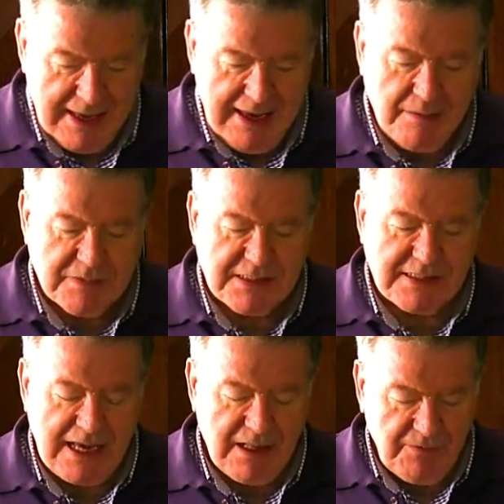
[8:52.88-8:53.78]

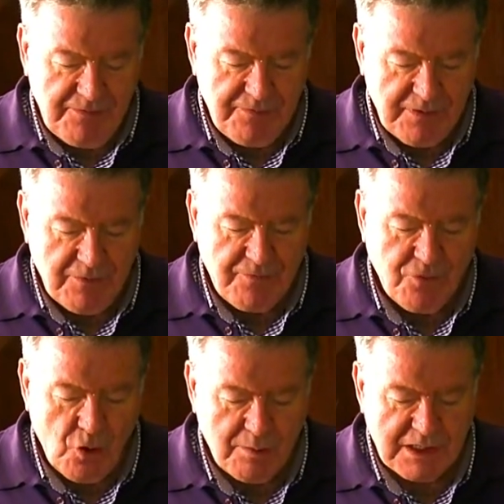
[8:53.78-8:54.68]
himself a
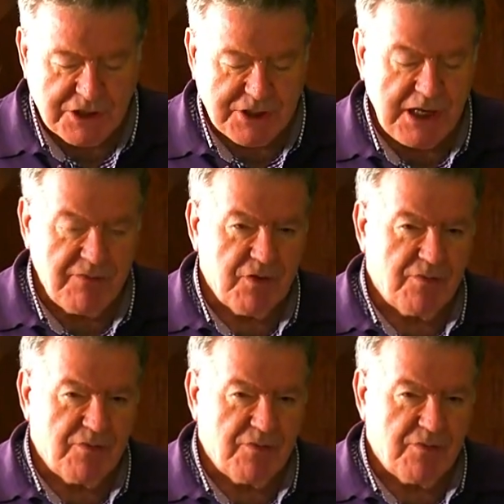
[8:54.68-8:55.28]
former chief